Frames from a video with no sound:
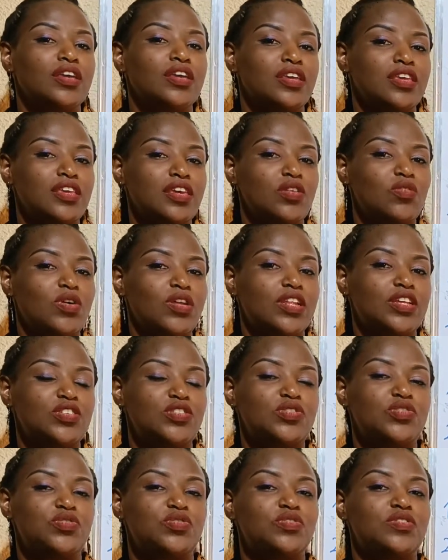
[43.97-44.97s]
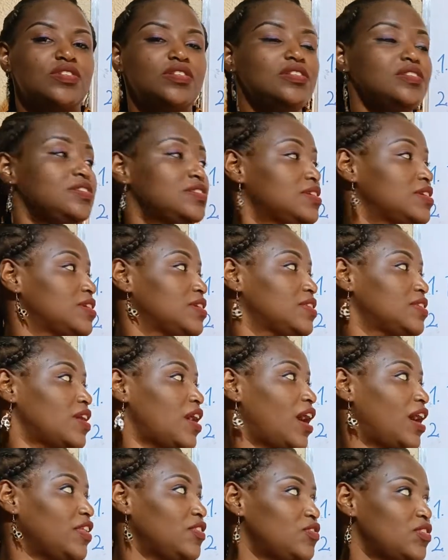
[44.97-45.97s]
Kinyarwanda students
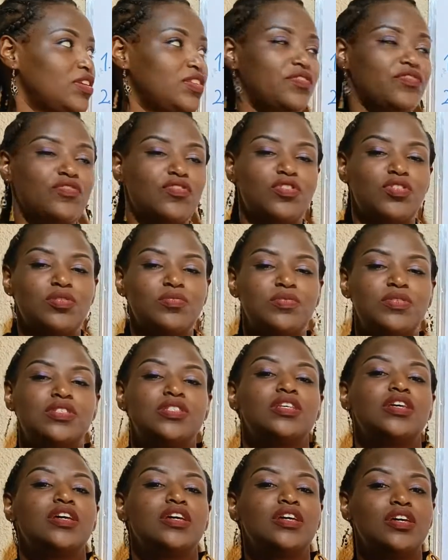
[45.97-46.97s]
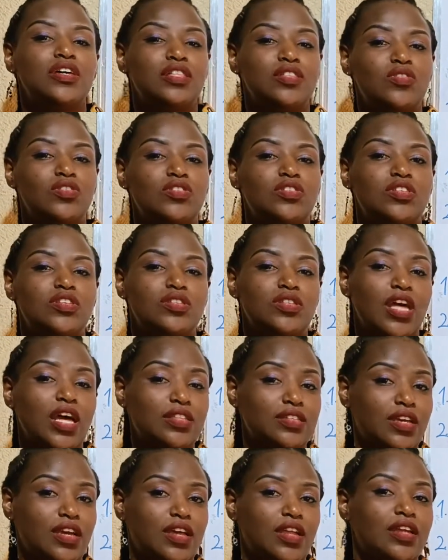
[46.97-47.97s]
100 verbs
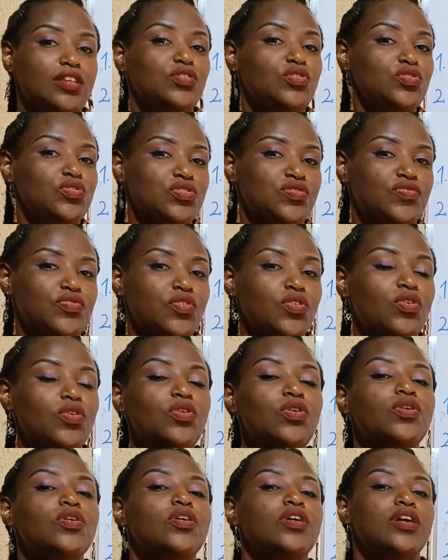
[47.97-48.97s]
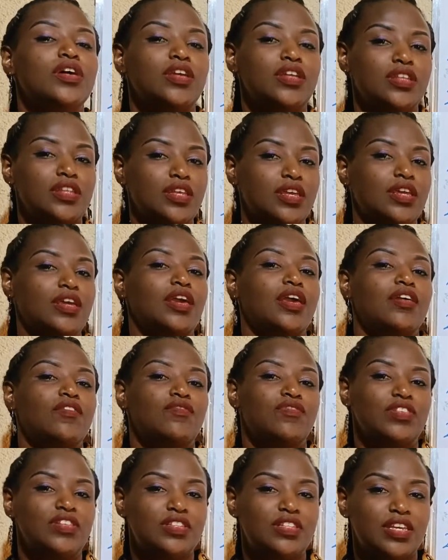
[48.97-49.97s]
that are useful in
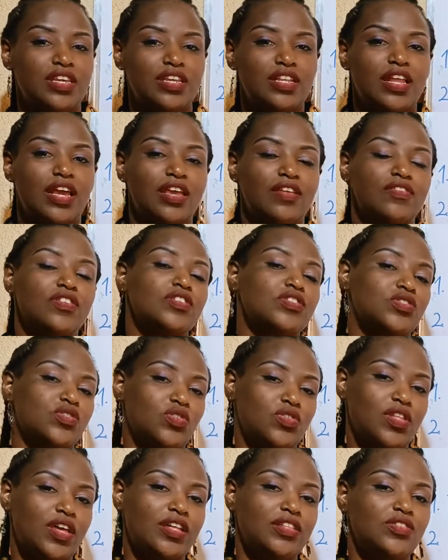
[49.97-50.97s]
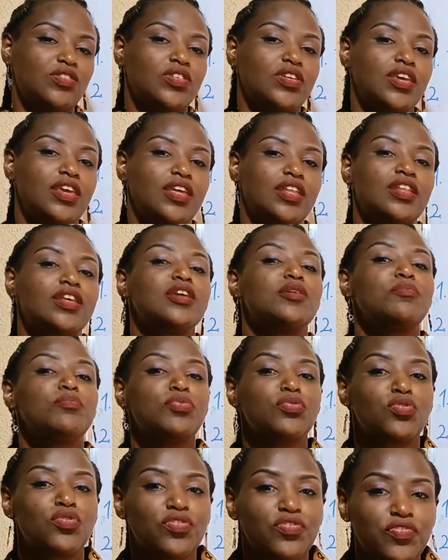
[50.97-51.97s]
everyday life, so that you can
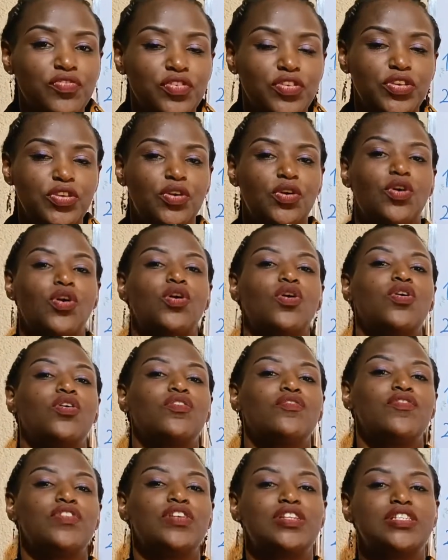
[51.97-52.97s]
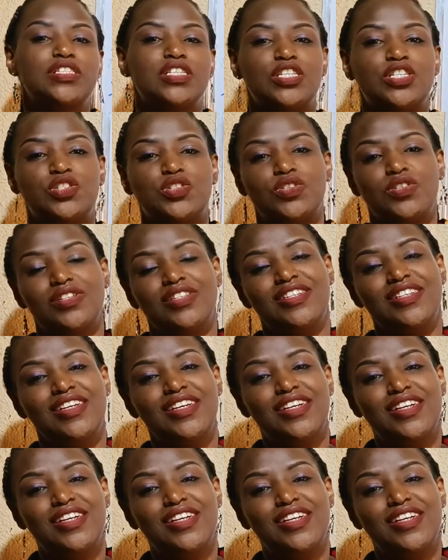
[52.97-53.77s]
improve your conversation.